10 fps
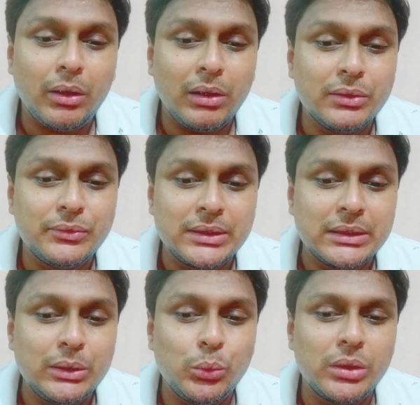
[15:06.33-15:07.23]
all
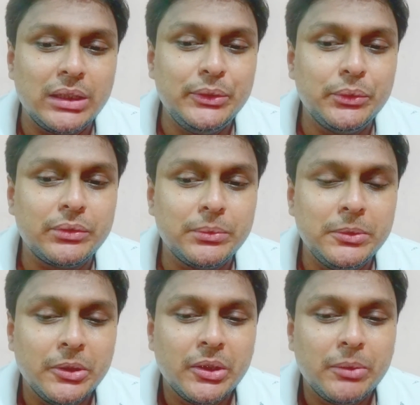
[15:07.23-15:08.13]
over the world used to